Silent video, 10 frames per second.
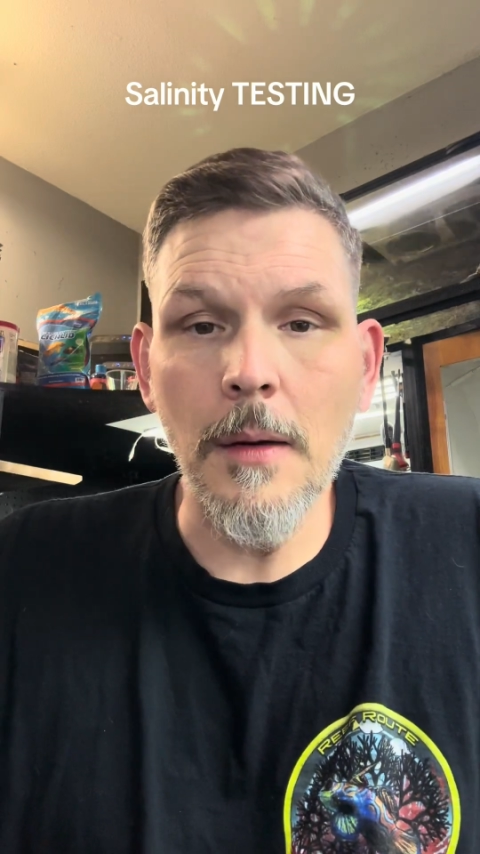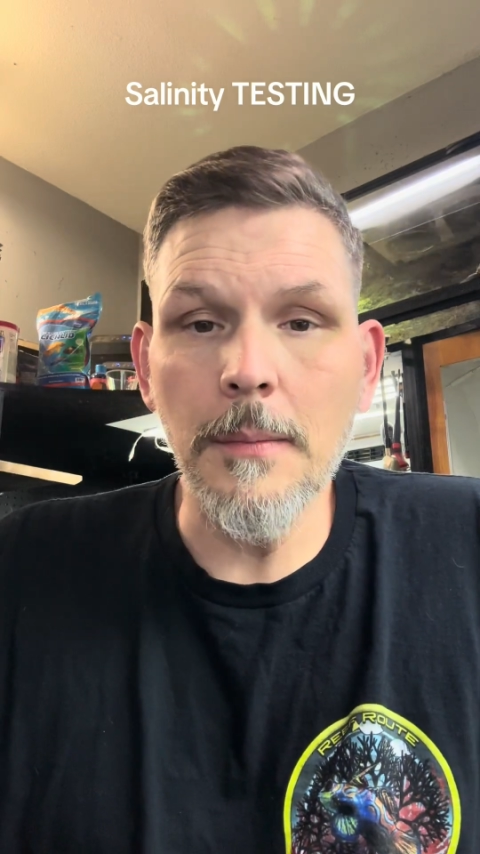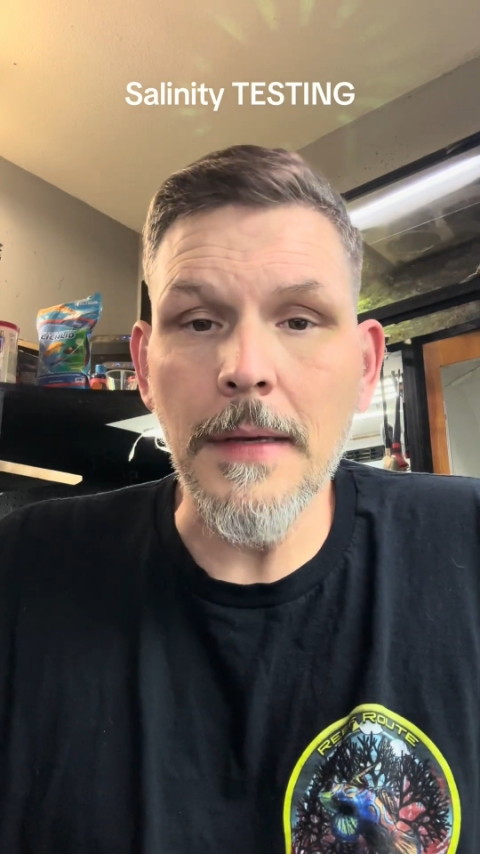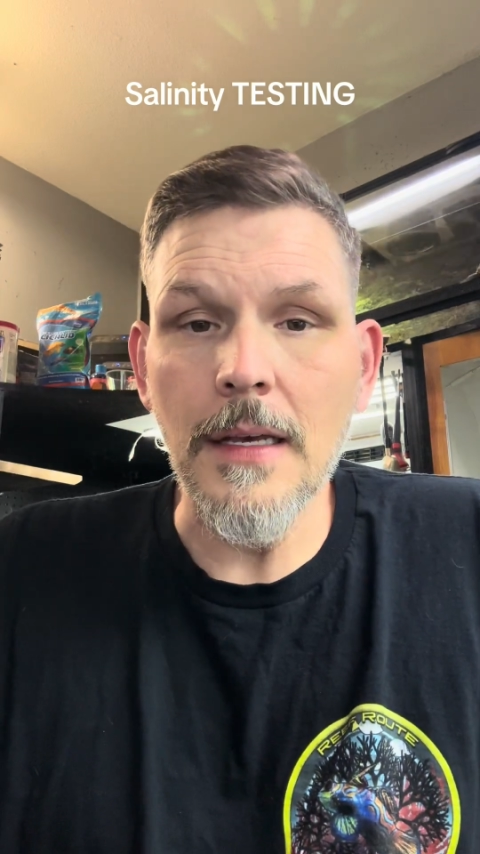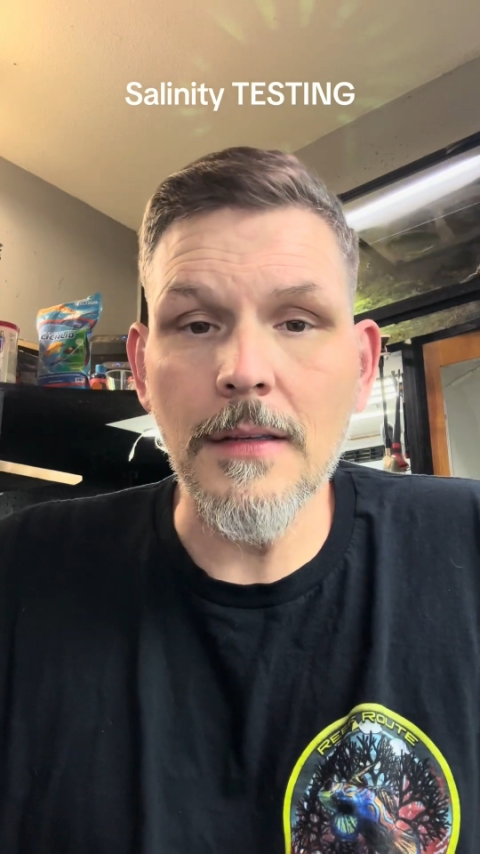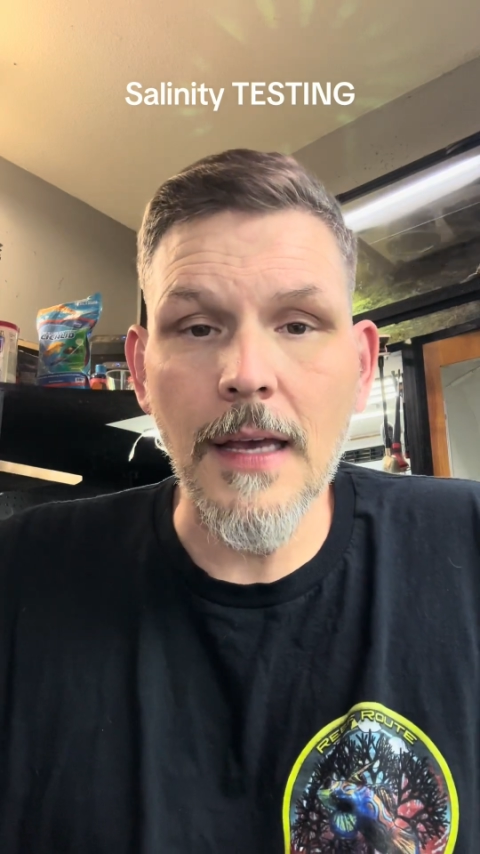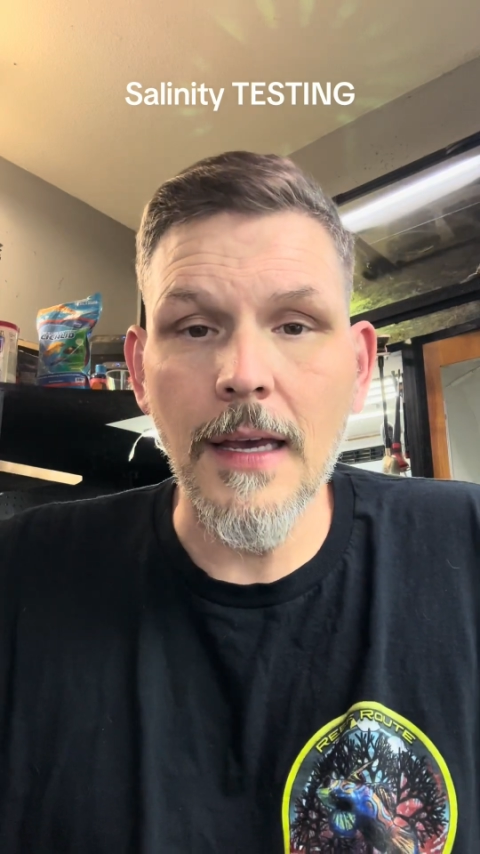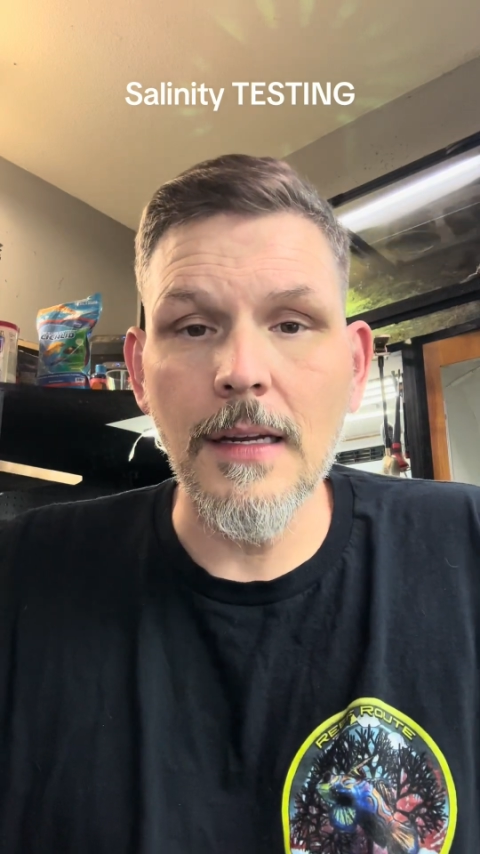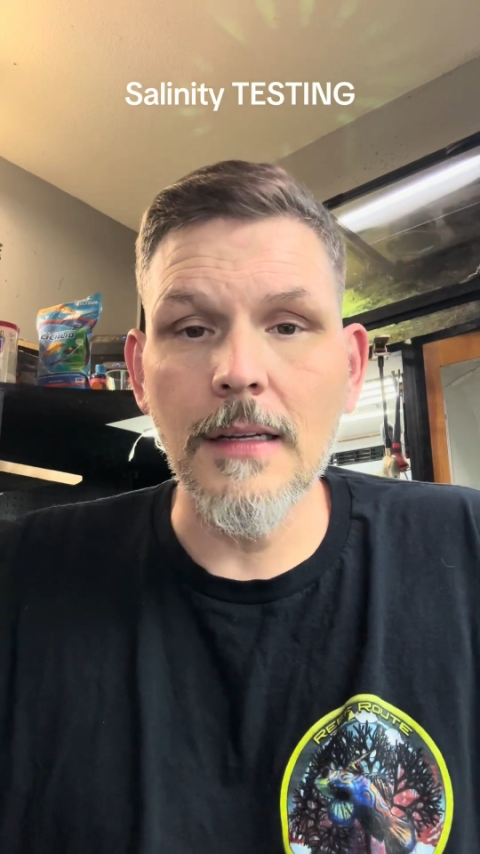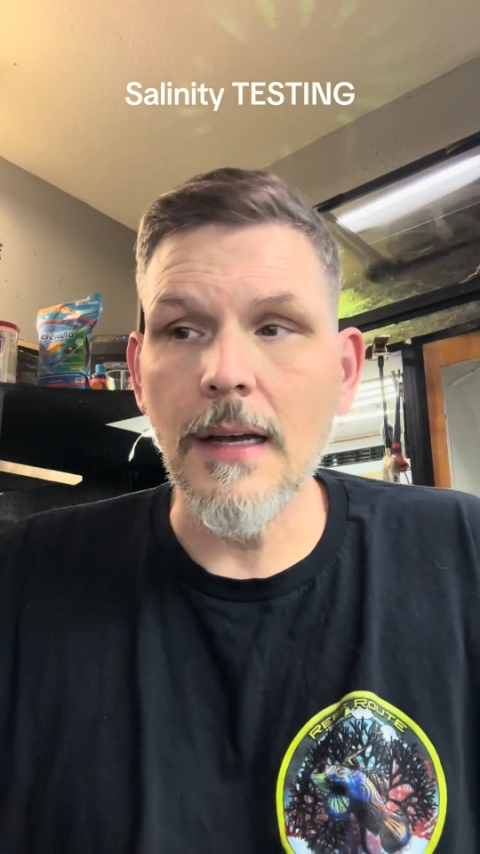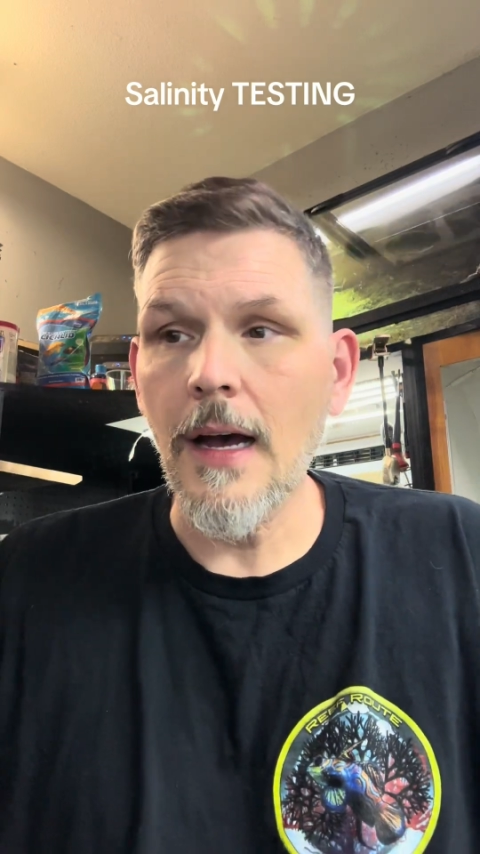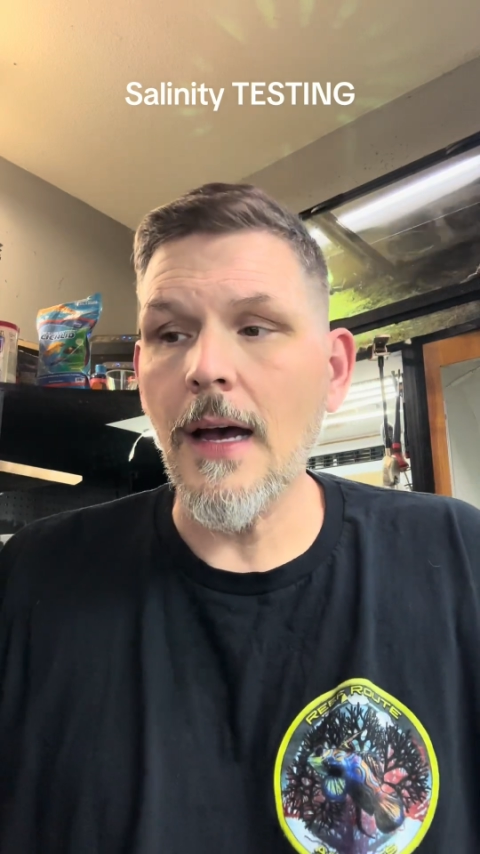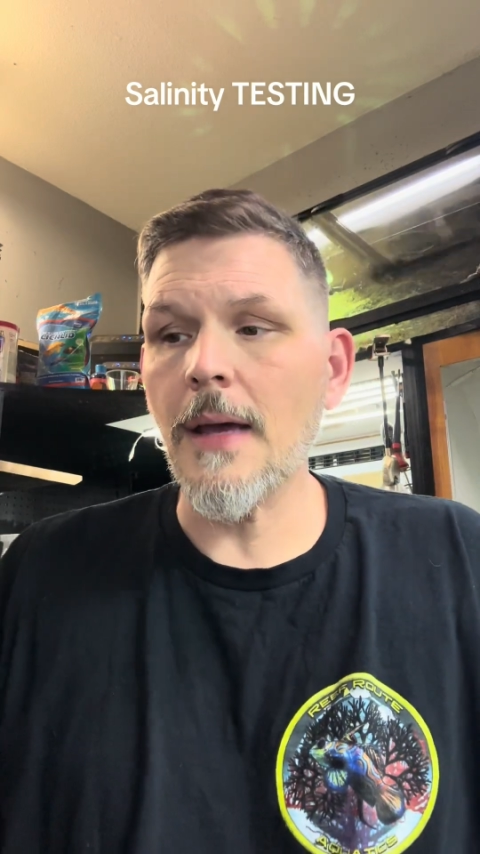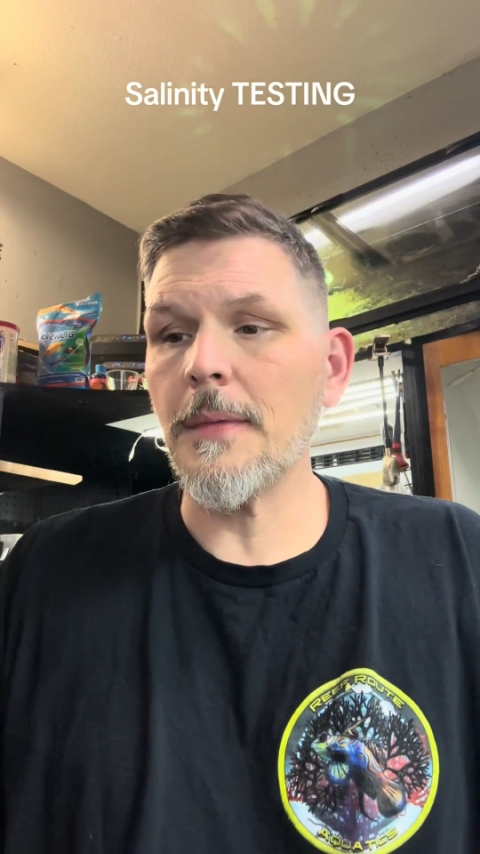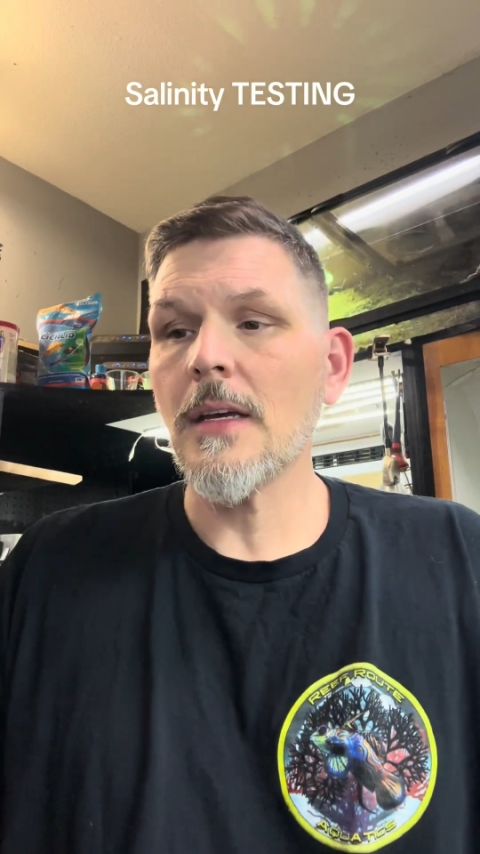be taking the
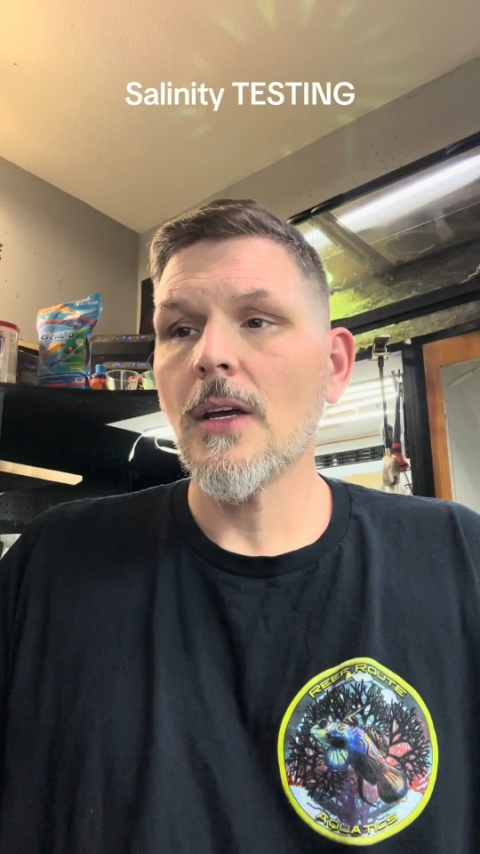time